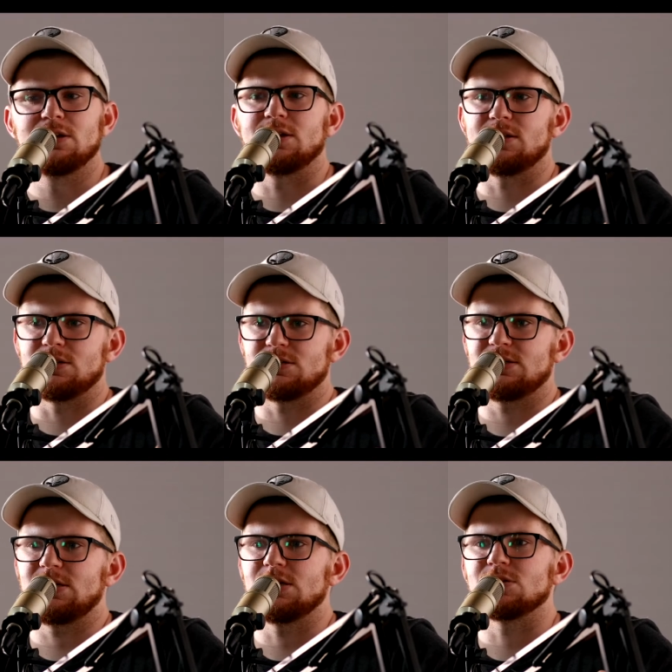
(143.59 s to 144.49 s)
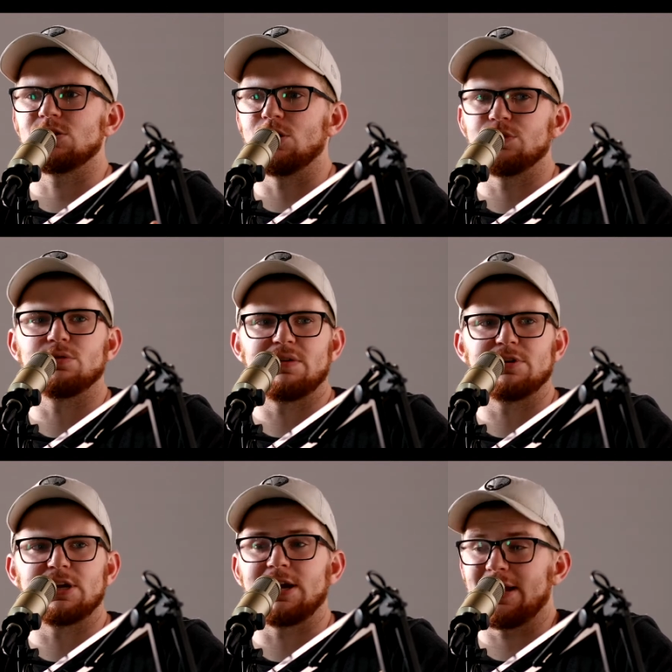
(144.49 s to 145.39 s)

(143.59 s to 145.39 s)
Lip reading: that these teens go through every day,